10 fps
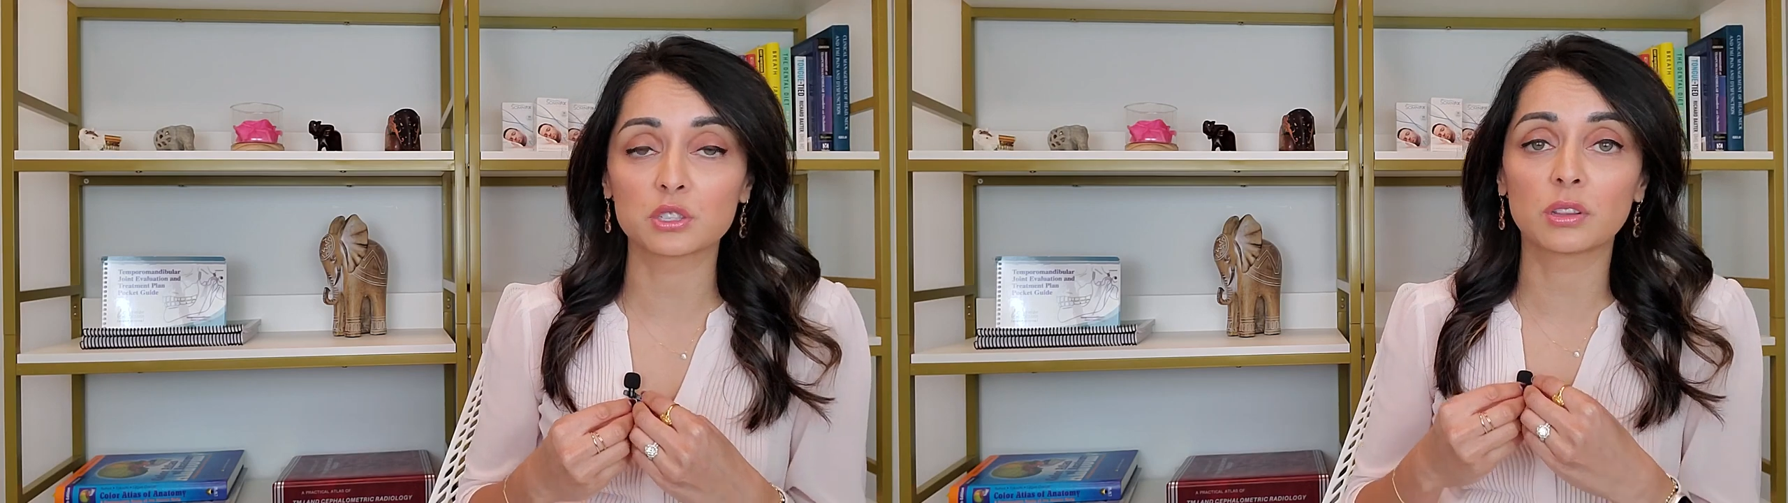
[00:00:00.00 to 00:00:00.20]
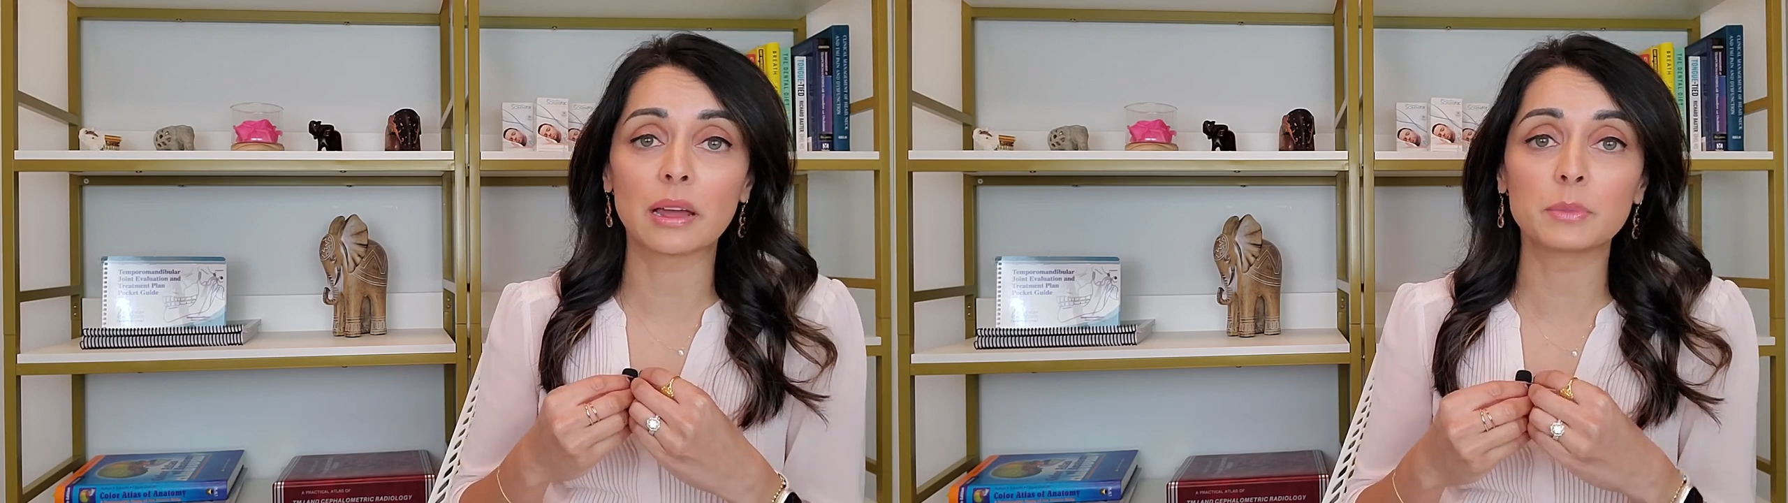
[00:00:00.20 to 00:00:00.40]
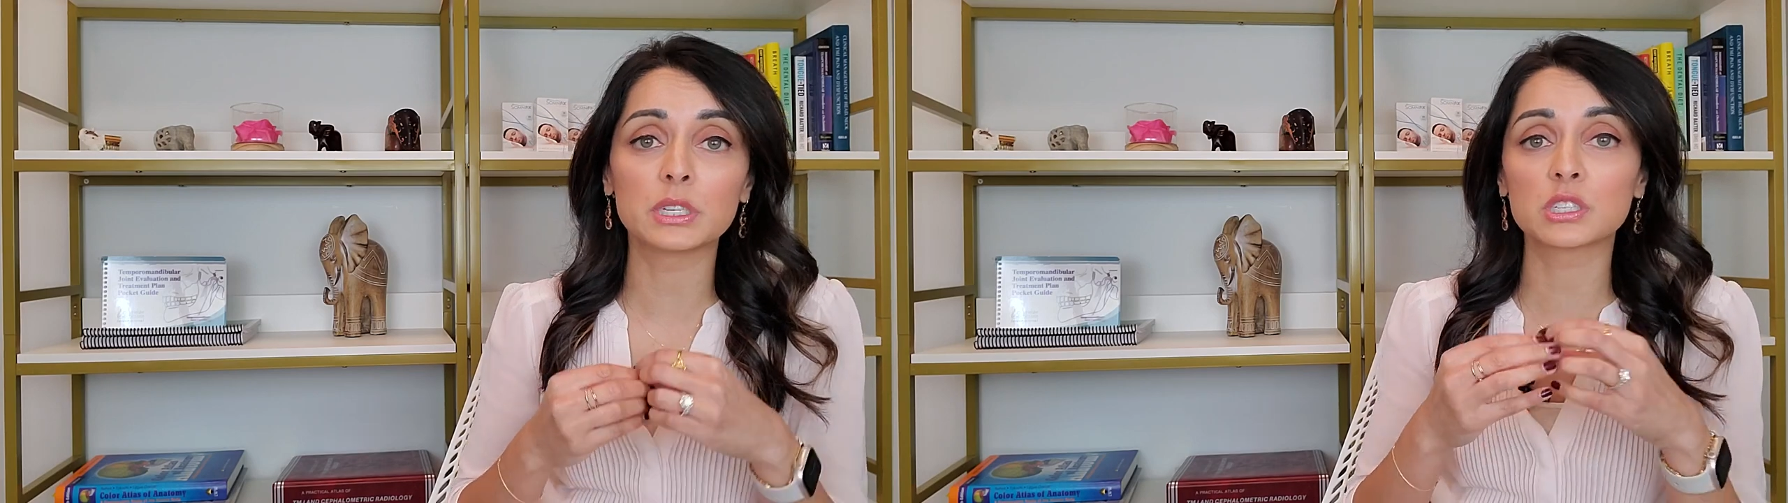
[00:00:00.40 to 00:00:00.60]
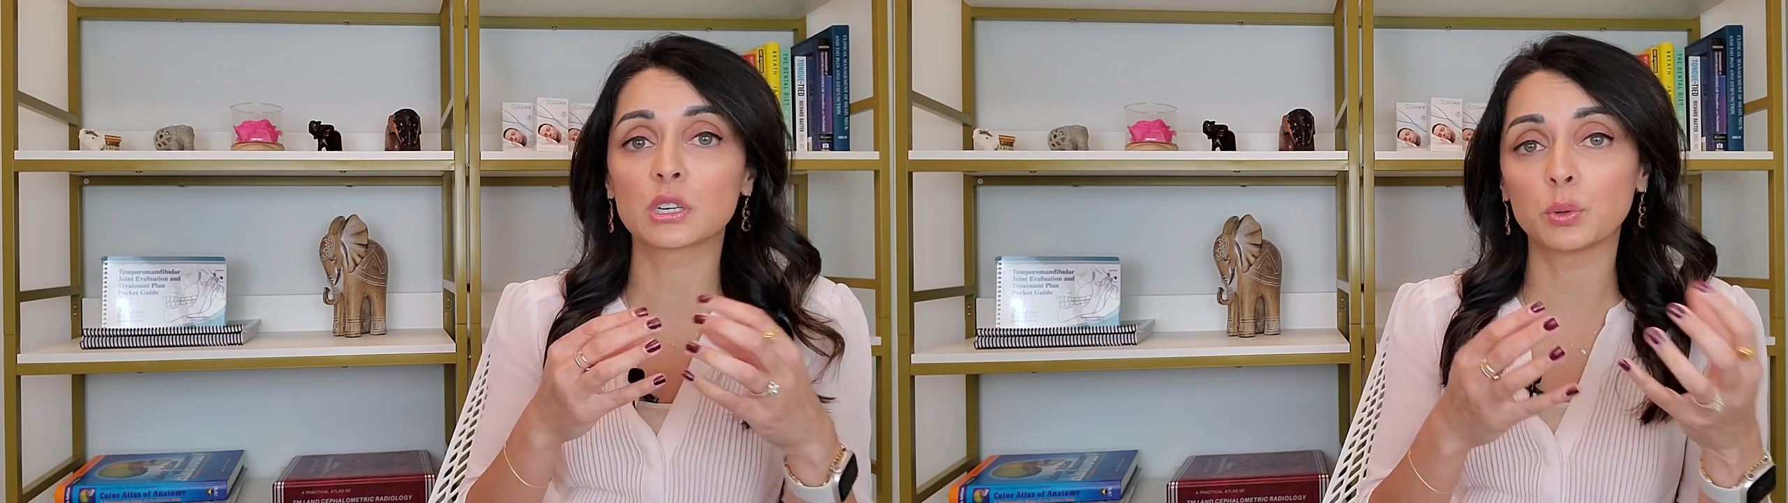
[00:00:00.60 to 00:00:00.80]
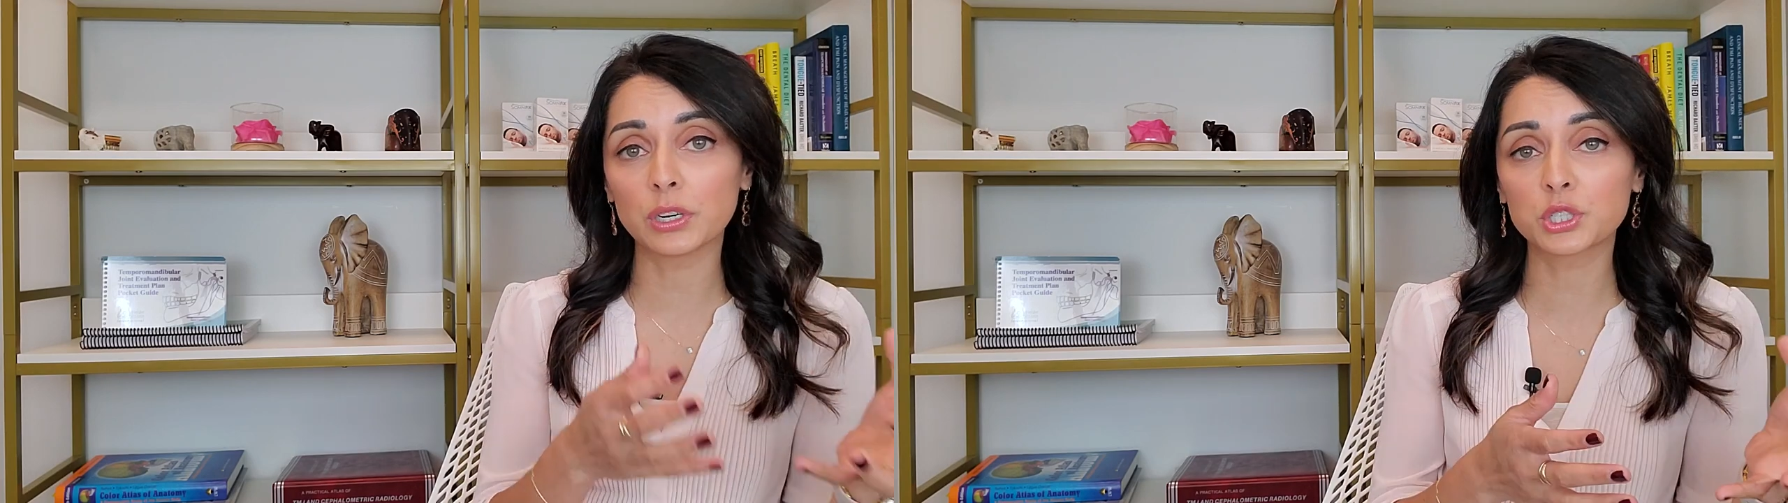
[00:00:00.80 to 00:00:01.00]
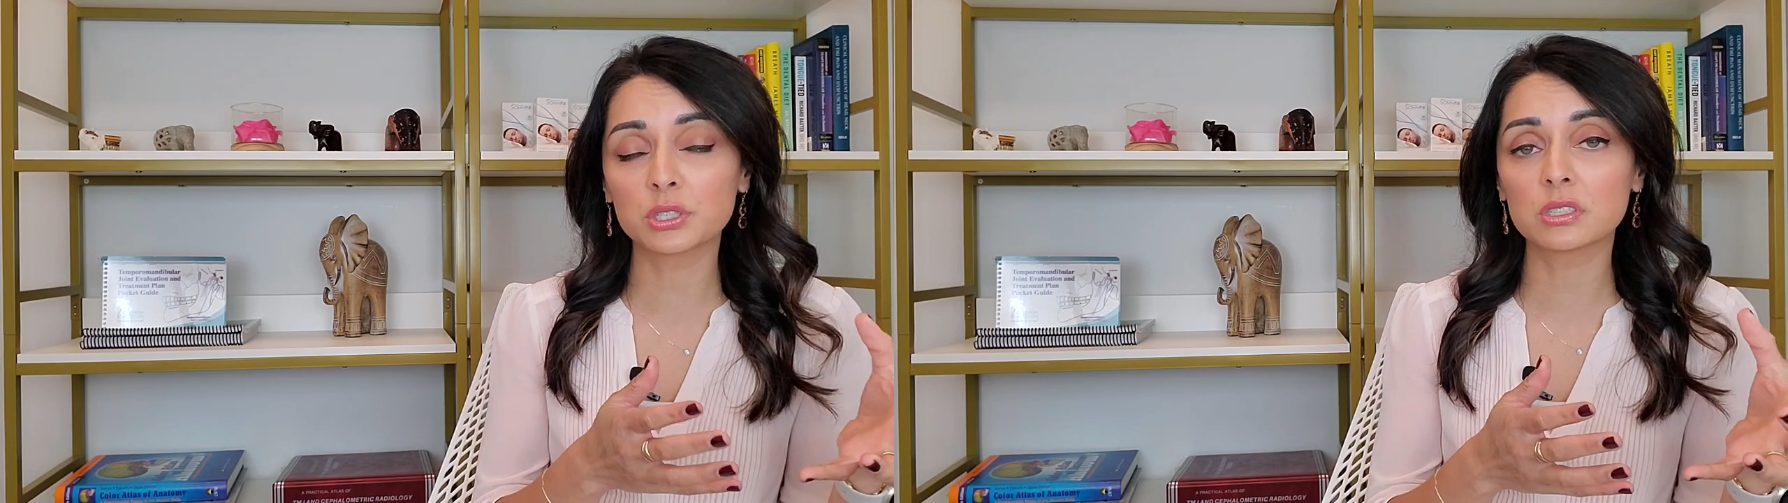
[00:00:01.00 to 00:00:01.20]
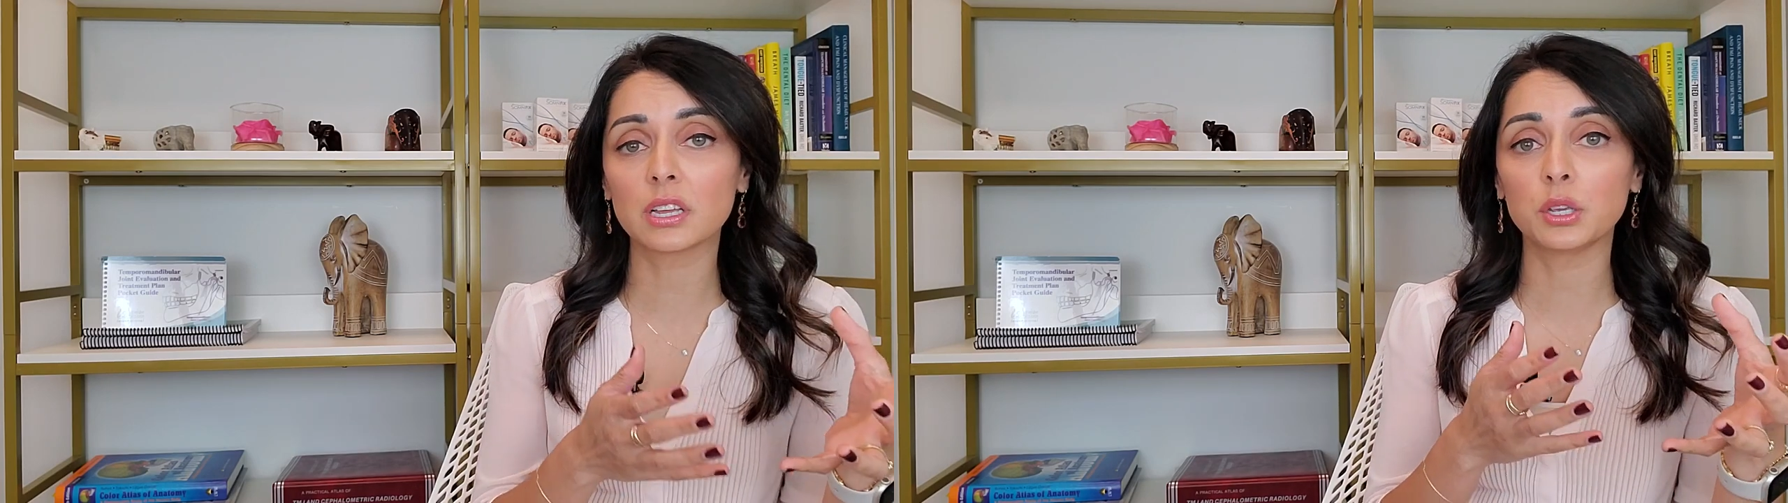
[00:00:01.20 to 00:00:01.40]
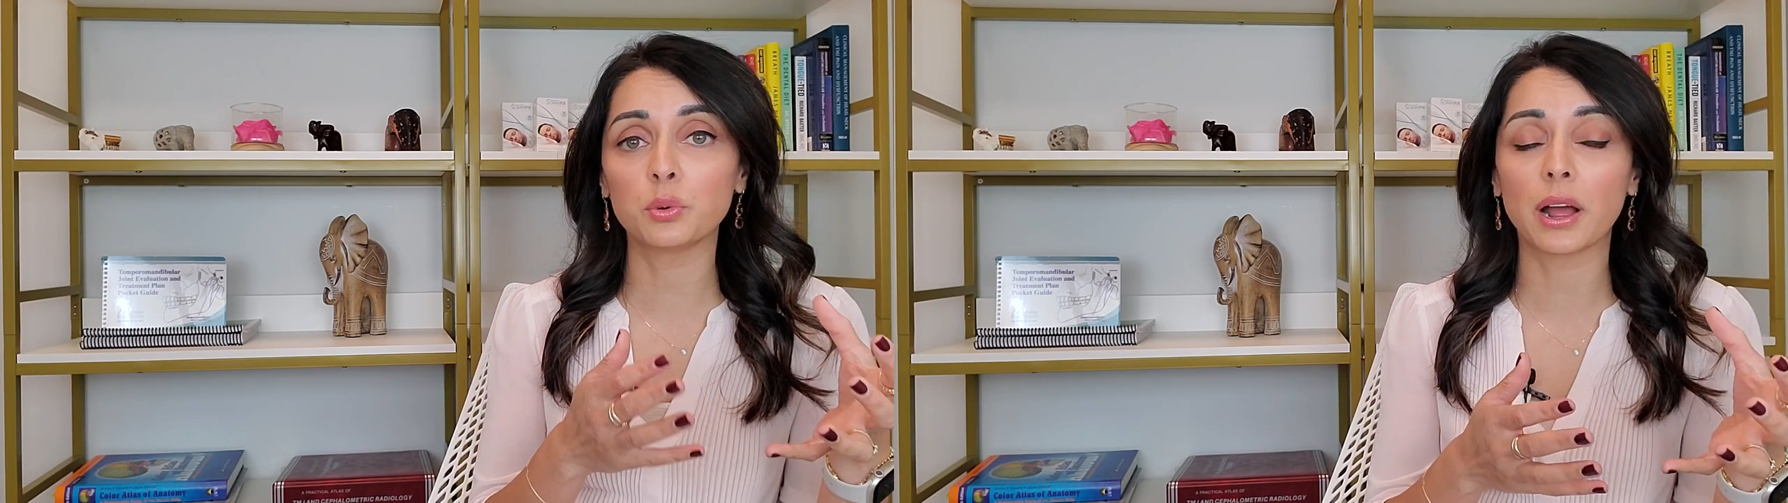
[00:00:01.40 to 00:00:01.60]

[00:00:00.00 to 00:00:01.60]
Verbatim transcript: So that means the questions that you